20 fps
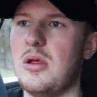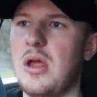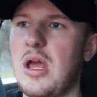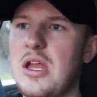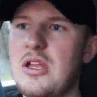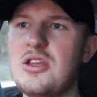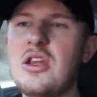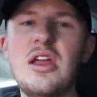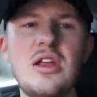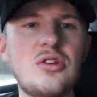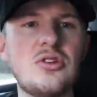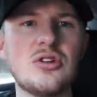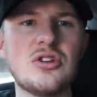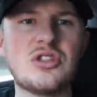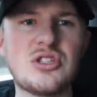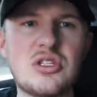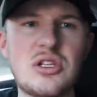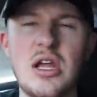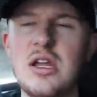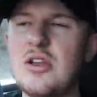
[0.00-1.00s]

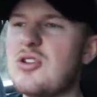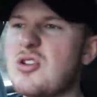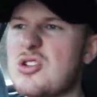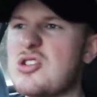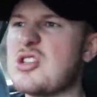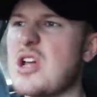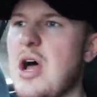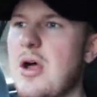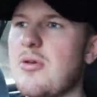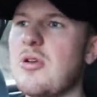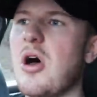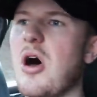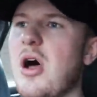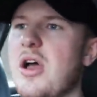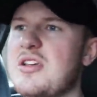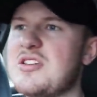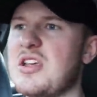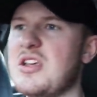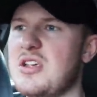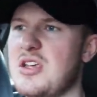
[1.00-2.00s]
It does sound
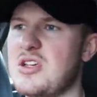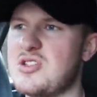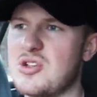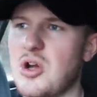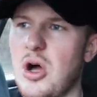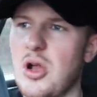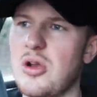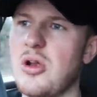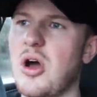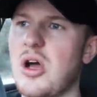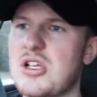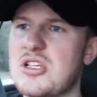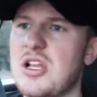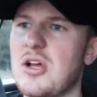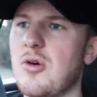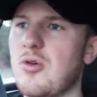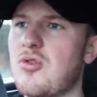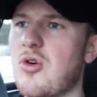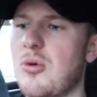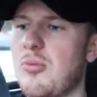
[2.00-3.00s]
nice. It's got a nice
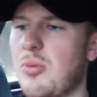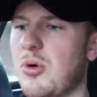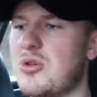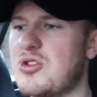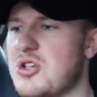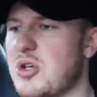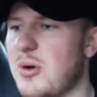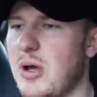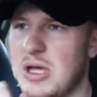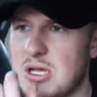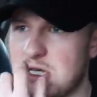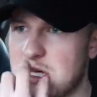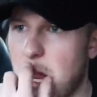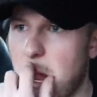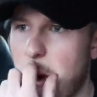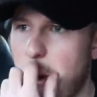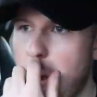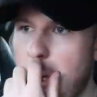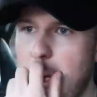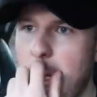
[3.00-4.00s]
little grumble to it.
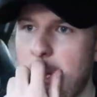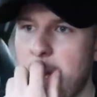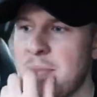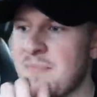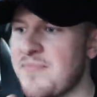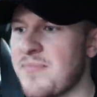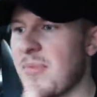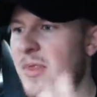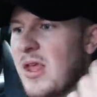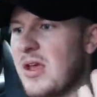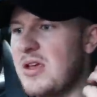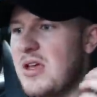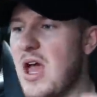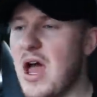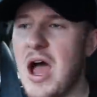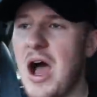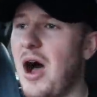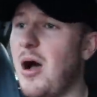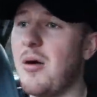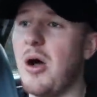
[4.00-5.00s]
So
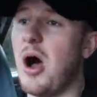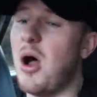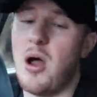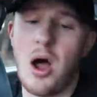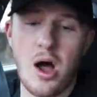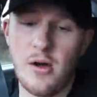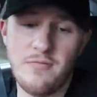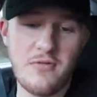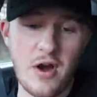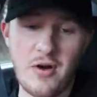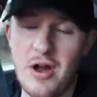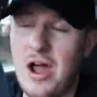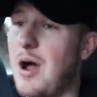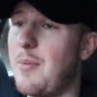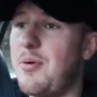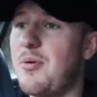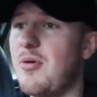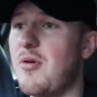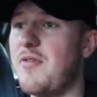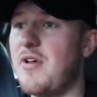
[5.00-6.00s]
yeah, I'm very
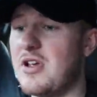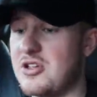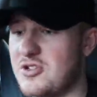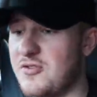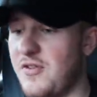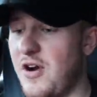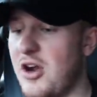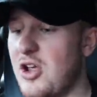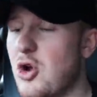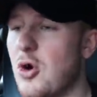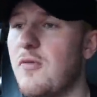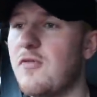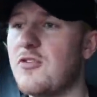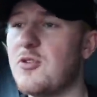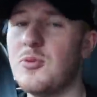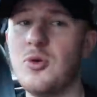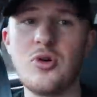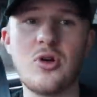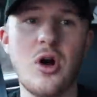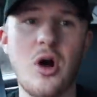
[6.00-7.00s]
happy with it. It's a very
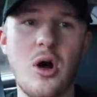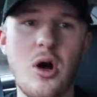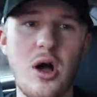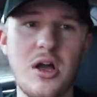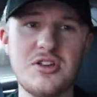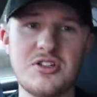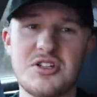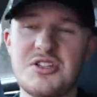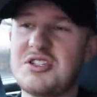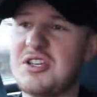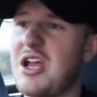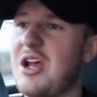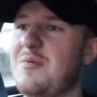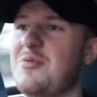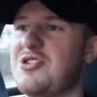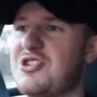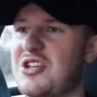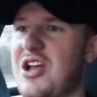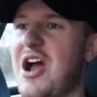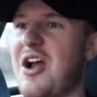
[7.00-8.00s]
comfortable car. As you can see, I'm
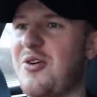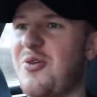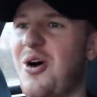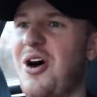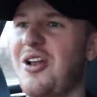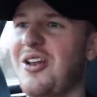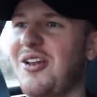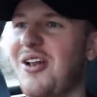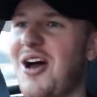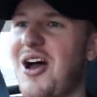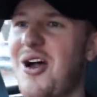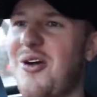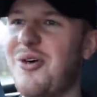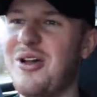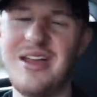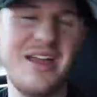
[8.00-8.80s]
just sat quite low.